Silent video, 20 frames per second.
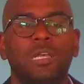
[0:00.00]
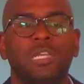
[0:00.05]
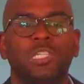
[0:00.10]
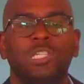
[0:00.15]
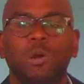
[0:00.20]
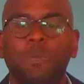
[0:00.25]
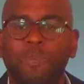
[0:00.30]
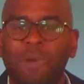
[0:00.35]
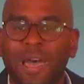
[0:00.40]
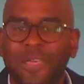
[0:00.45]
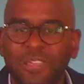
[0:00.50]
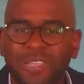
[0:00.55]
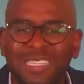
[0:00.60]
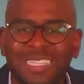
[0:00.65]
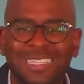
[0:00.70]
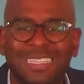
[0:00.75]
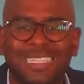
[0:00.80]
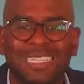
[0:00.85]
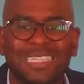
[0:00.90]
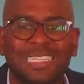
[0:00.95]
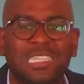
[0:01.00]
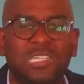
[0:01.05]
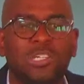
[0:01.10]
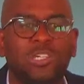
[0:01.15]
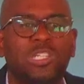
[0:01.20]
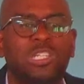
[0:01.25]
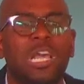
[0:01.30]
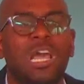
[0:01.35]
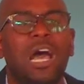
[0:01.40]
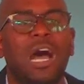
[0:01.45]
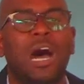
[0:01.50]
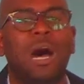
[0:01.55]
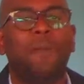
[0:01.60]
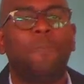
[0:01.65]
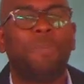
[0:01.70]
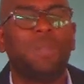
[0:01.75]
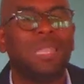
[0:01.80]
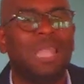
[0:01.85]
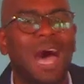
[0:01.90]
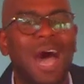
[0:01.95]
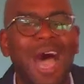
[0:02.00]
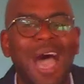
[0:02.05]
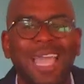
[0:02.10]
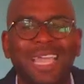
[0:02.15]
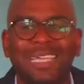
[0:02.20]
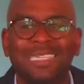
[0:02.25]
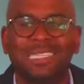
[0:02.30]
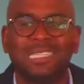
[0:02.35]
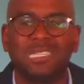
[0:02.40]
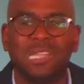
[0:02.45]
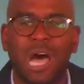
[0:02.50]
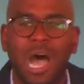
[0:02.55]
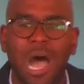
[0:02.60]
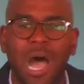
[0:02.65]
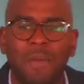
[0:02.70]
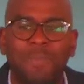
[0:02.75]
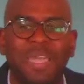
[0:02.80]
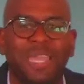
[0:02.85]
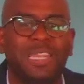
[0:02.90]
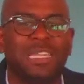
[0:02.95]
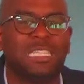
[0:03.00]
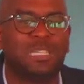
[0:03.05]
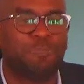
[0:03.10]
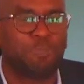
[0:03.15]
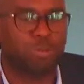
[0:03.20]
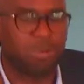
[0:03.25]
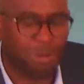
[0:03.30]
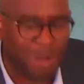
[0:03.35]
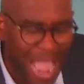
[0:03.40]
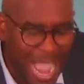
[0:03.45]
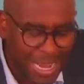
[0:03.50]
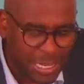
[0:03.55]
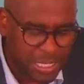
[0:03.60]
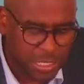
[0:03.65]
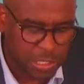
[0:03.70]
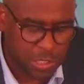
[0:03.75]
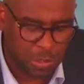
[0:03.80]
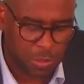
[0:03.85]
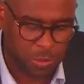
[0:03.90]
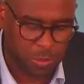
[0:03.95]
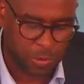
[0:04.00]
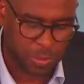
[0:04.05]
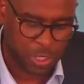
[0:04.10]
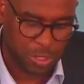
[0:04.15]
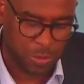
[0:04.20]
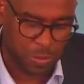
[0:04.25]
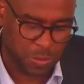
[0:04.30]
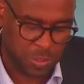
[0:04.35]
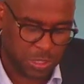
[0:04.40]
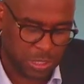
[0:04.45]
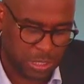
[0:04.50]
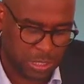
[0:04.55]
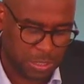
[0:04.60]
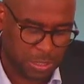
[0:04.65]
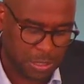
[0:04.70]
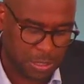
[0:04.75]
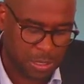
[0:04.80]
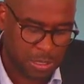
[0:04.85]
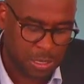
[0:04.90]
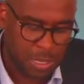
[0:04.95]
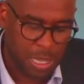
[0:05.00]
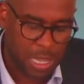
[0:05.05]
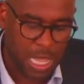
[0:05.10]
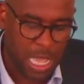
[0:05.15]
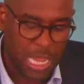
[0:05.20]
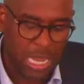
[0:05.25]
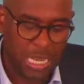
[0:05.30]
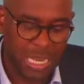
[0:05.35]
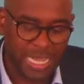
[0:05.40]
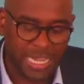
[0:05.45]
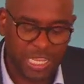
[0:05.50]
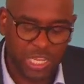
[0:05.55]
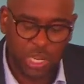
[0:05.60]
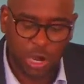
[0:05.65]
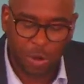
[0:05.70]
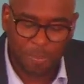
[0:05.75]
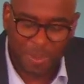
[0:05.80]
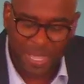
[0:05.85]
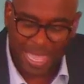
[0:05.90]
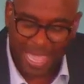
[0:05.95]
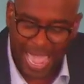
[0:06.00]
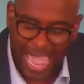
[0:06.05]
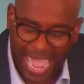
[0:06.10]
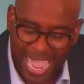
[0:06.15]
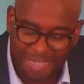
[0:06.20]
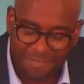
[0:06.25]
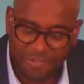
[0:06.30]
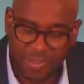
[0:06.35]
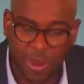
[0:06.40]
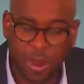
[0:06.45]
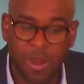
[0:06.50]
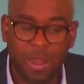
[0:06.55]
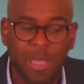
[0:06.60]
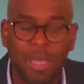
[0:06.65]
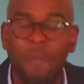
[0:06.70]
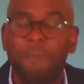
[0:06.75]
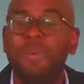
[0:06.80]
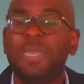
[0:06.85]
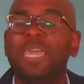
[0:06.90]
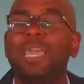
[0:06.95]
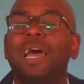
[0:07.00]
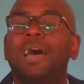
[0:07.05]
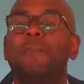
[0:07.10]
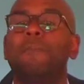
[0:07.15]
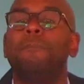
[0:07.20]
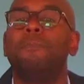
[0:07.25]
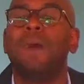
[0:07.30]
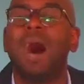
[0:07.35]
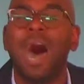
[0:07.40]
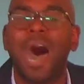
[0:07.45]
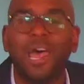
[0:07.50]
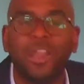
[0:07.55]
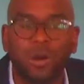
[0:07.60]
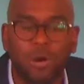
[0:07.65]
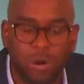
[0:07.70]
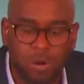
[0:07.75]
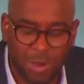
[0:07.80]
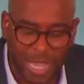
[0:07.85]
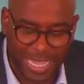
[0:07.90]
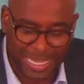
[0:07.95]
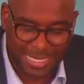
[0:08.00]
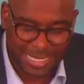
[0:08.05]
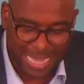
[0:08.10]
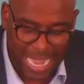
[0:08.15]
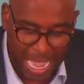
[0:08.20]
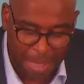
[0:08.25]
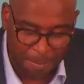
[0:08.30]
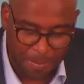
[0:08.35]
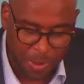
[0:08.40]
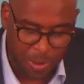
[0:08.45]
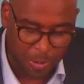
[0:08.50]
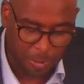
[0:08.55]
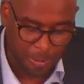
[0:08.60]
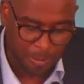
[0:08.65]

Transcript: So, brothers and sisters, apply Islam in its practical use. Let your behavior be a model example.